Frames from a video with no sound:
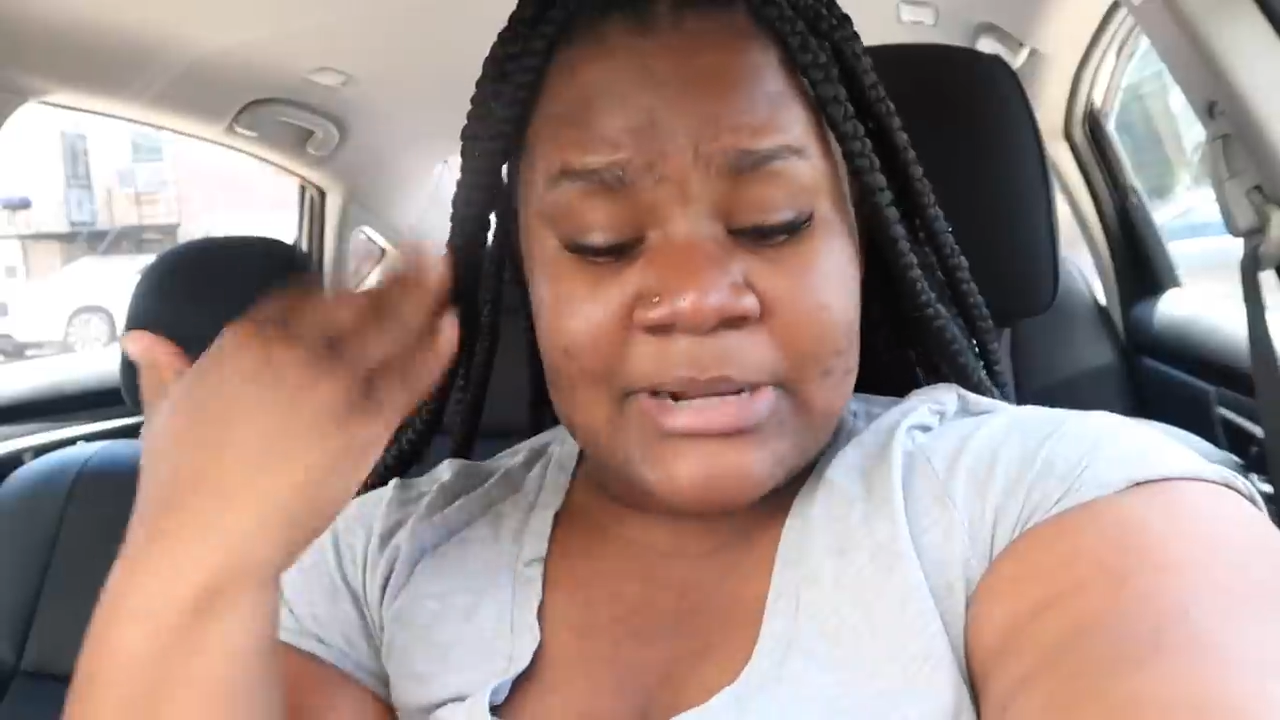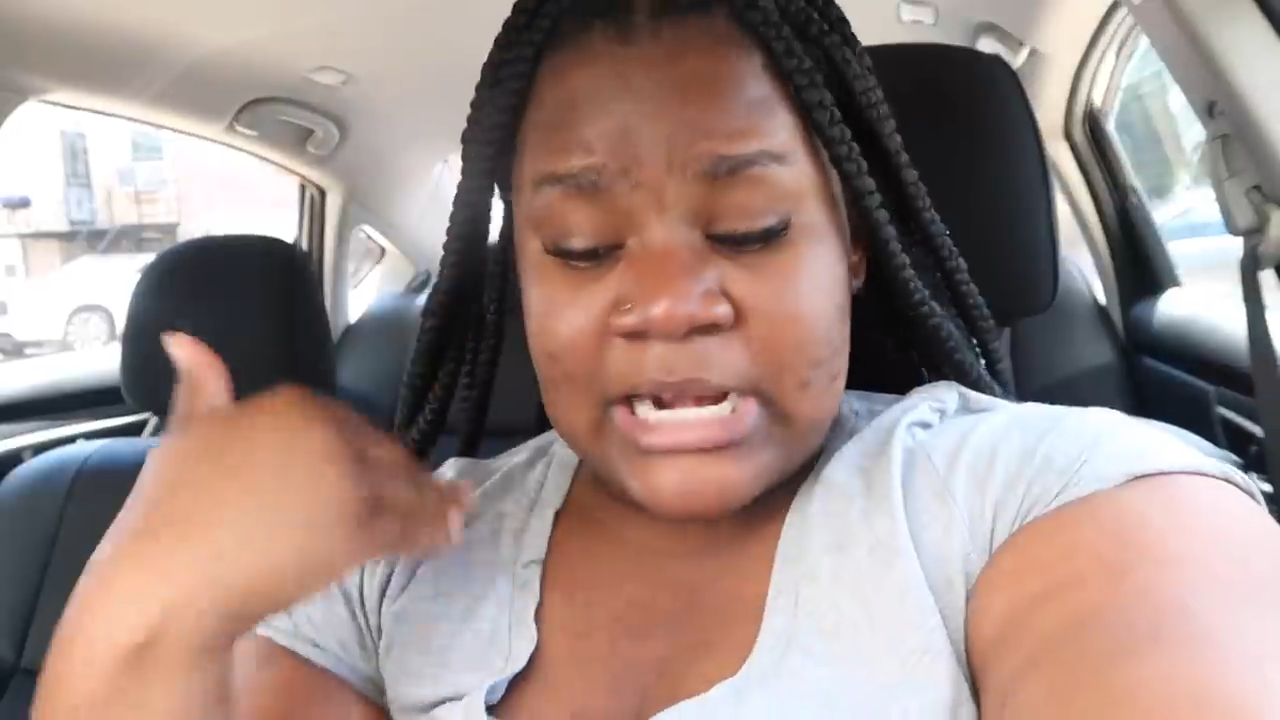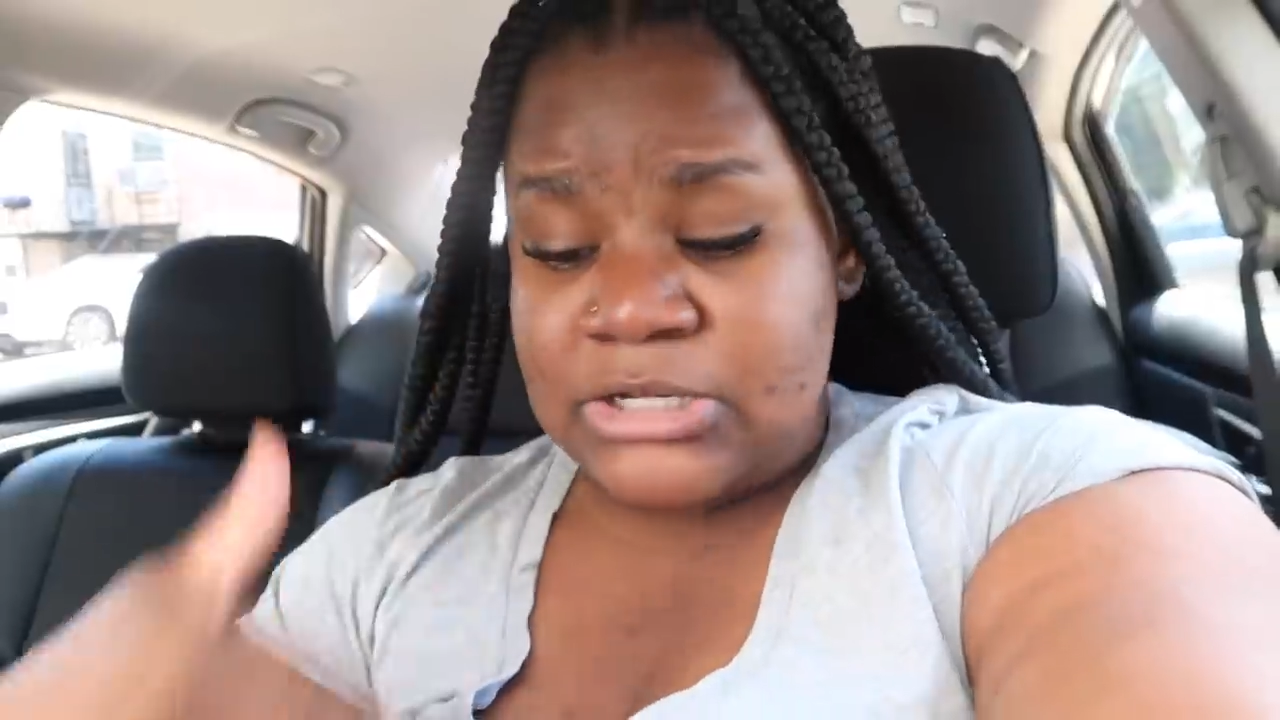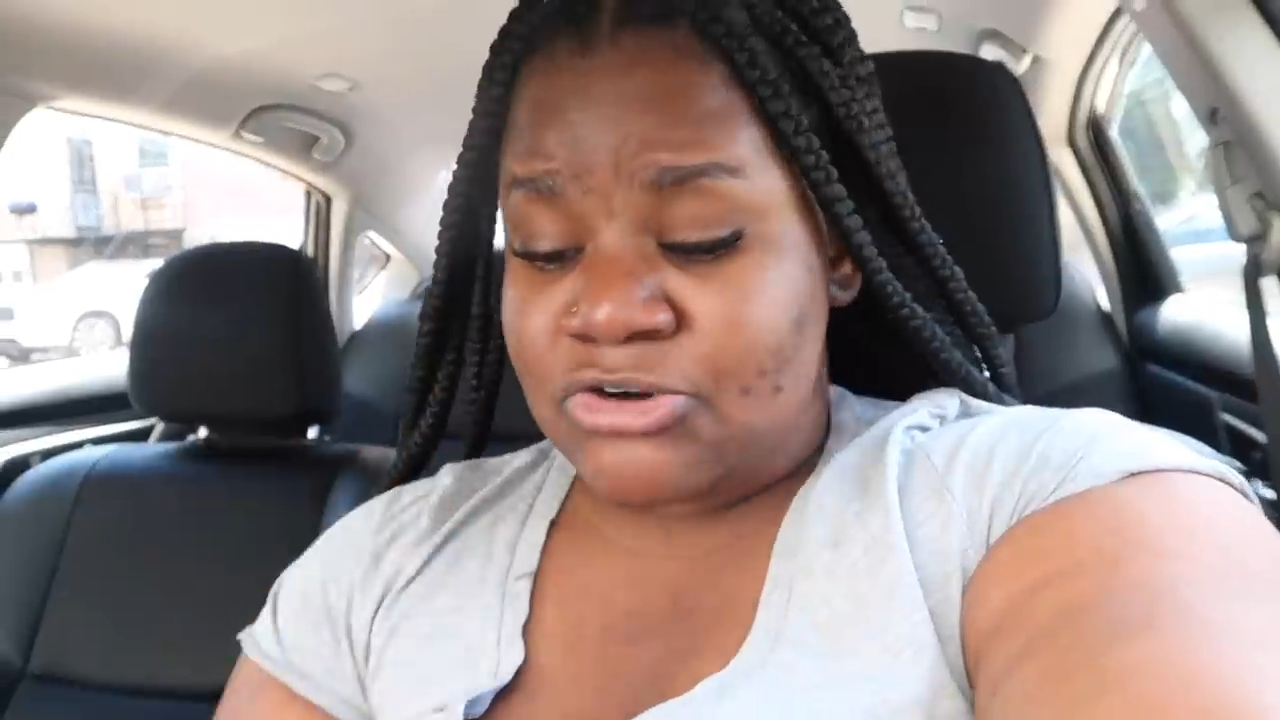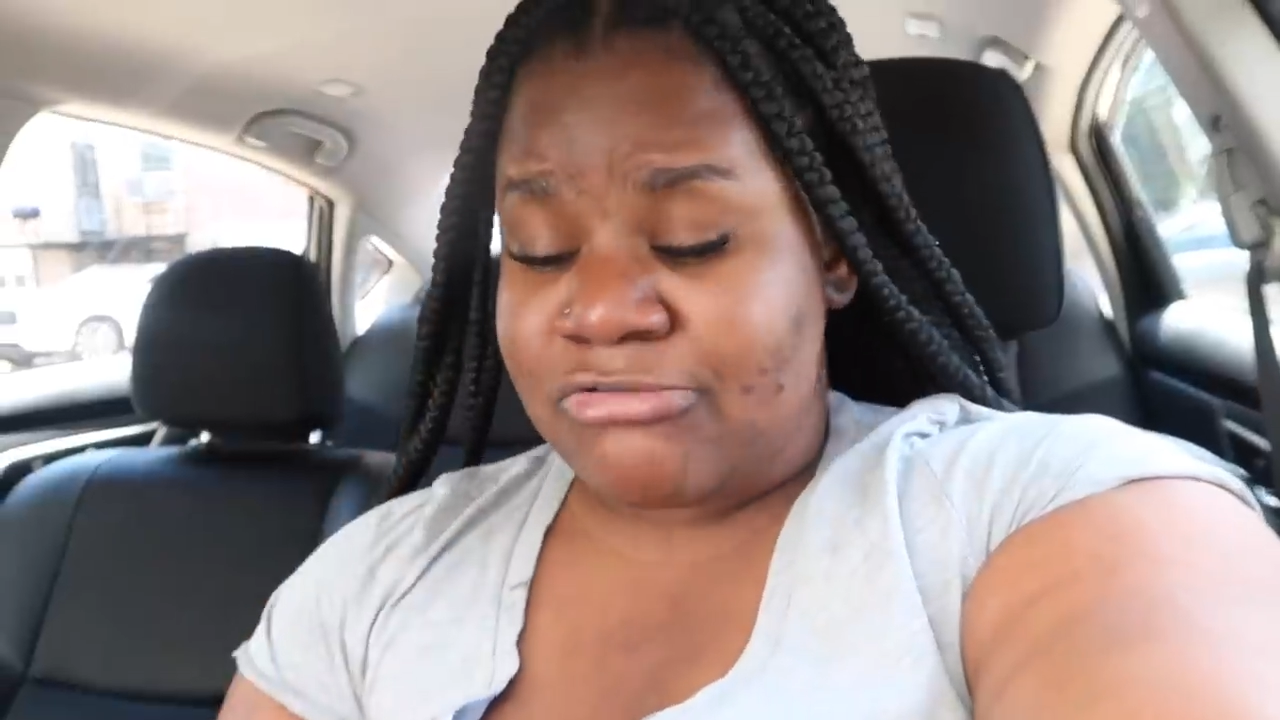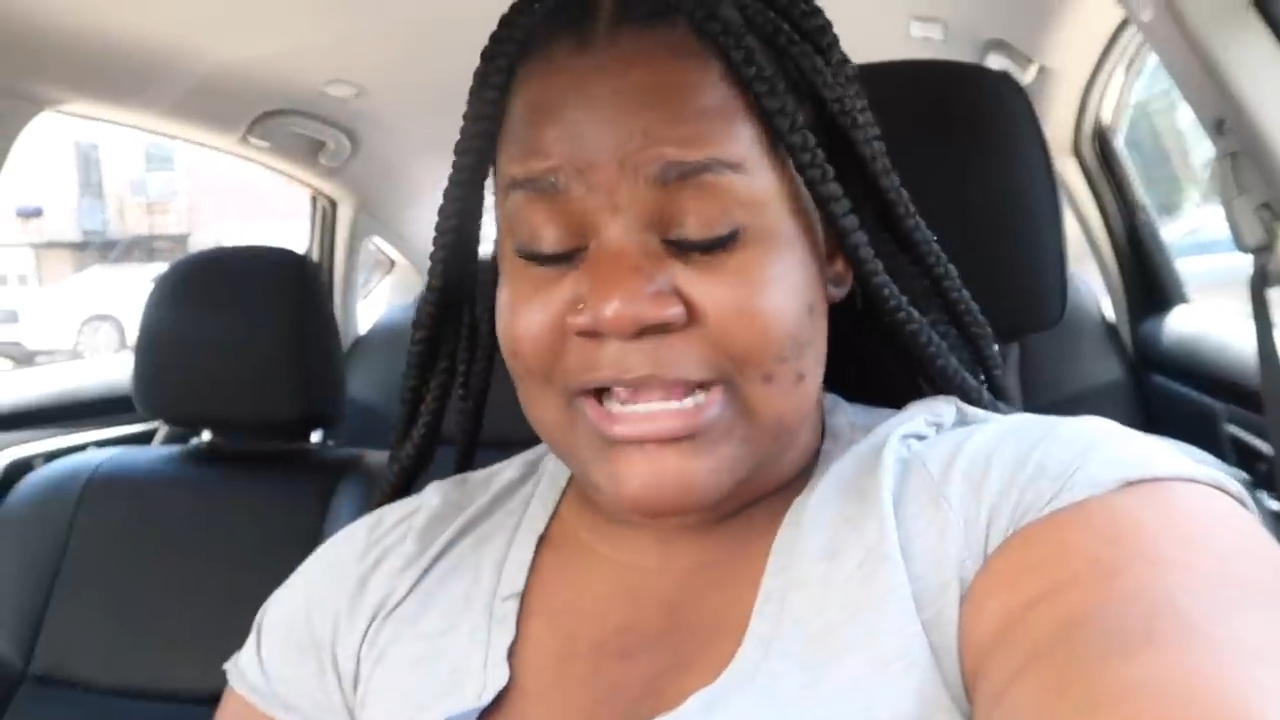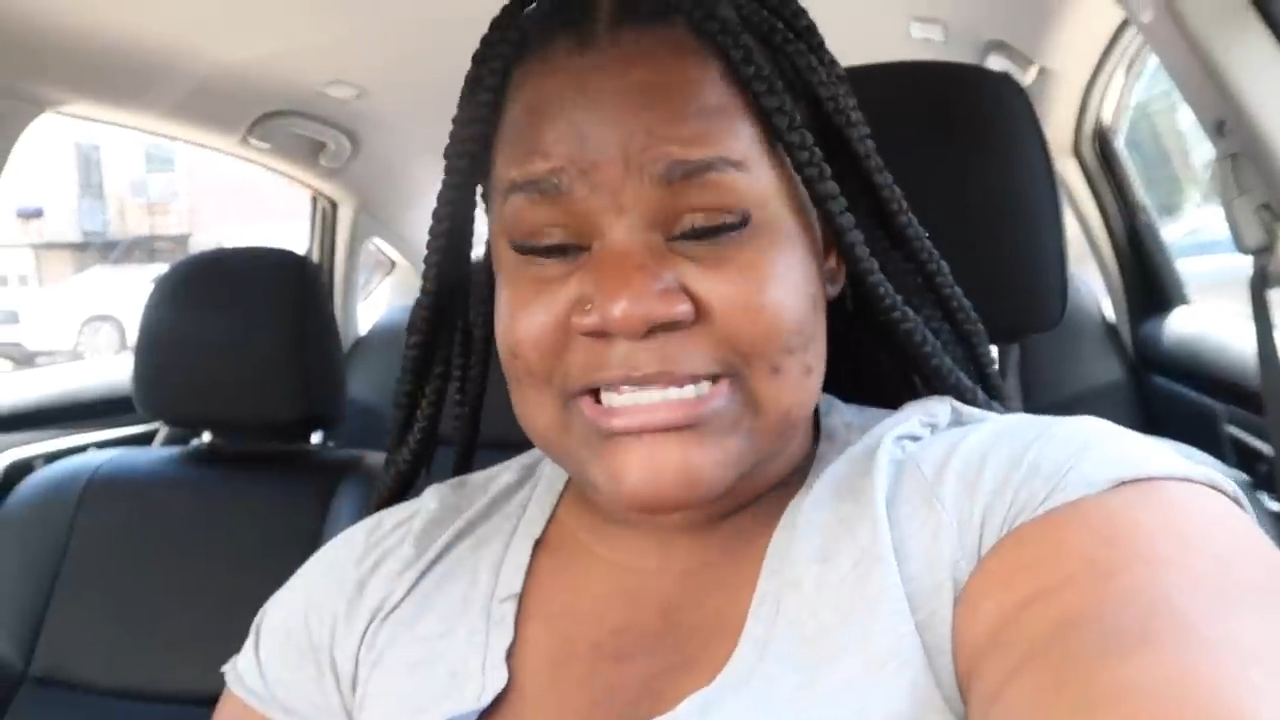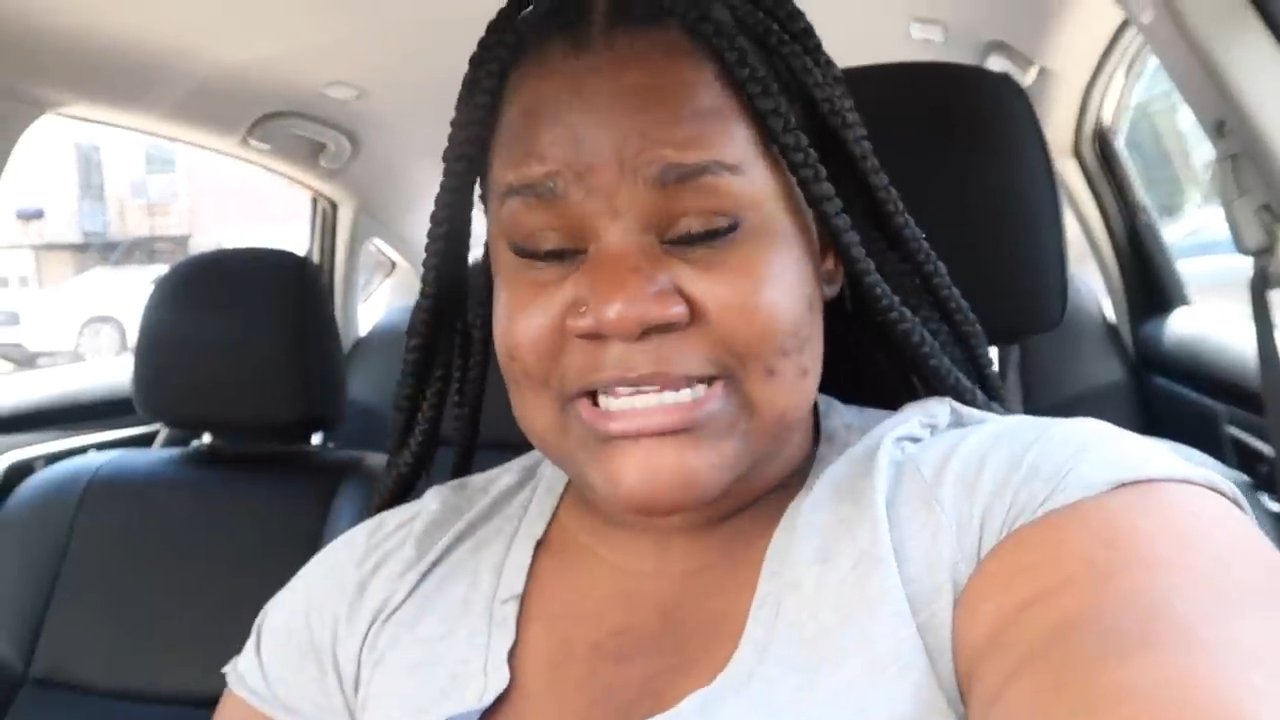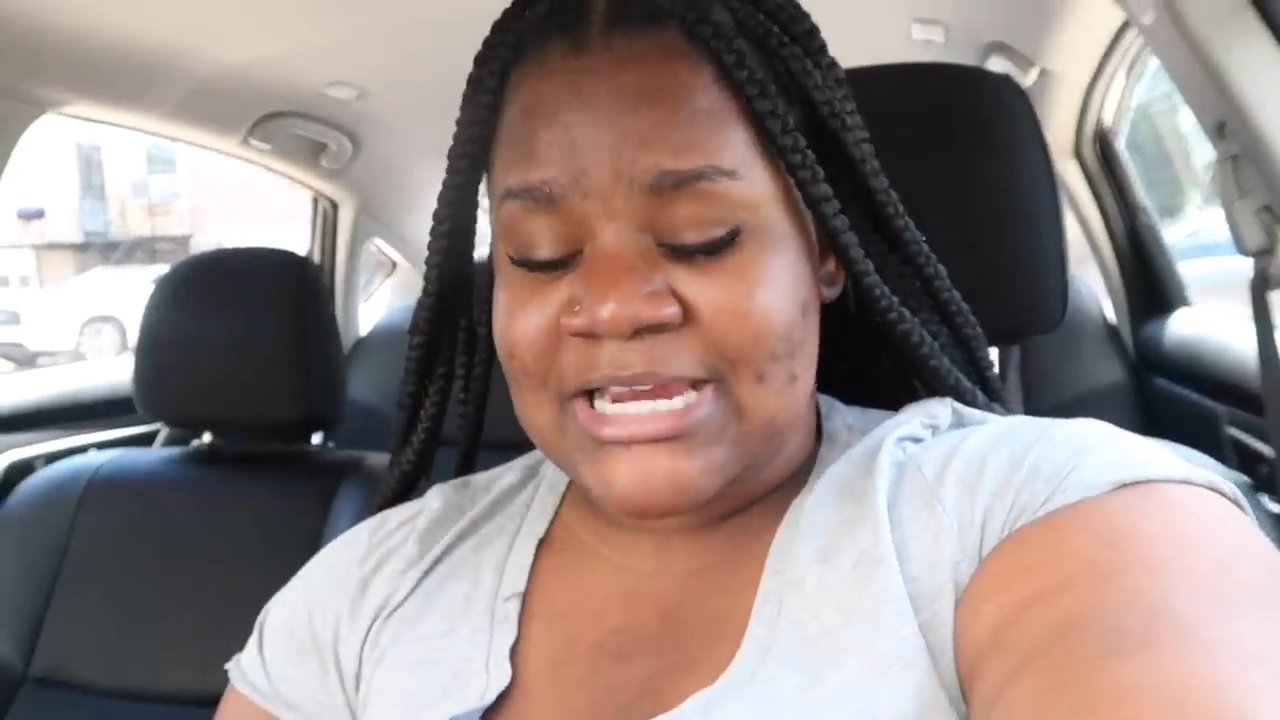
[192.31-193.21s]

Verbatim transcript: But I look crazy